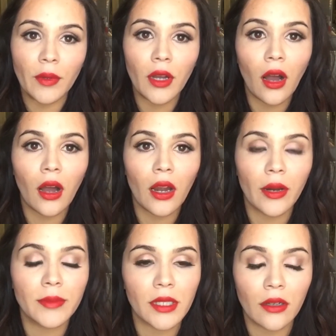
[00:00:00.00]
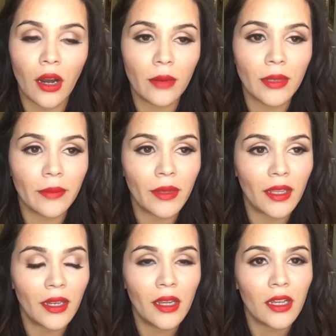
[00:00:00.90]
carbs, a carb
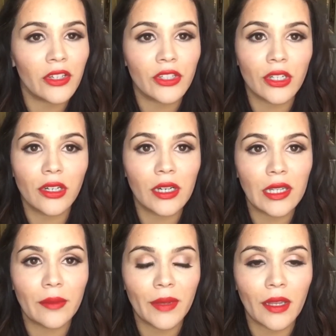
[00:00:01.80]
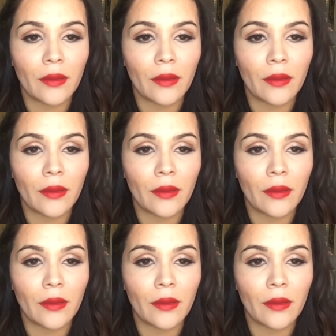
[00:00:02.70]
limit, a sugar limit,